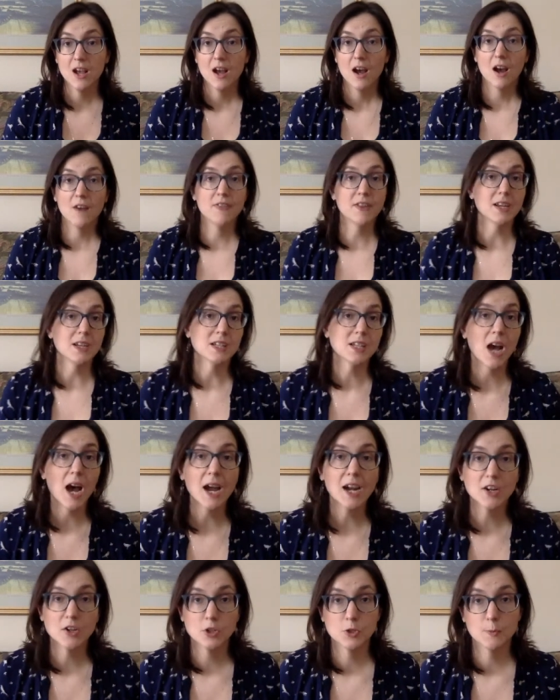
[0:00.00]
of the
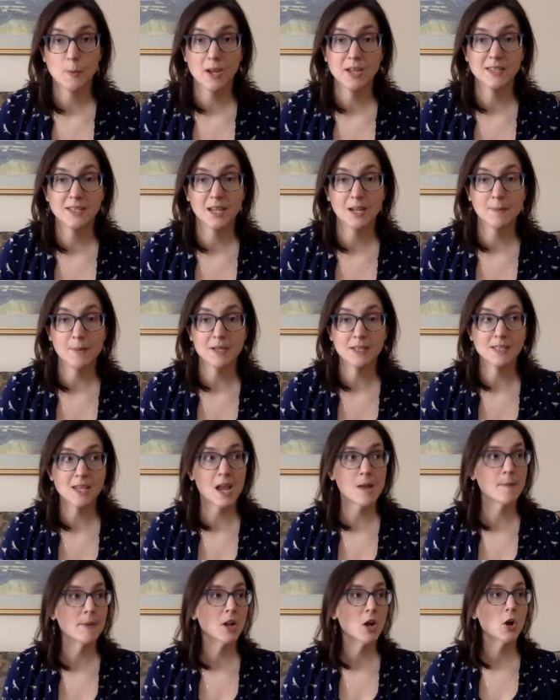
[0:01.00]
entire space that I'm in, say
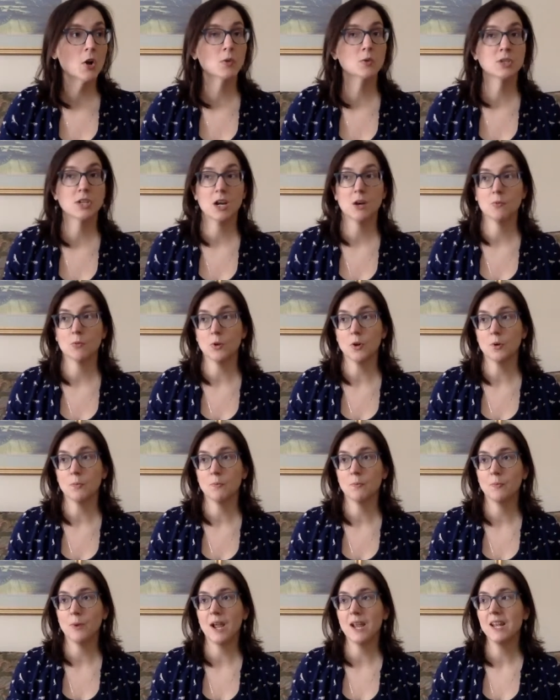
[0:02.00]
I'm in a hotel room,
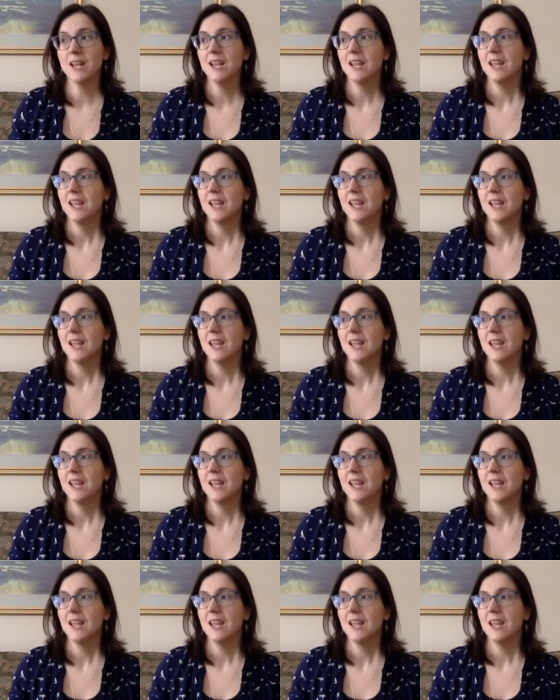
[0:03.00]
right?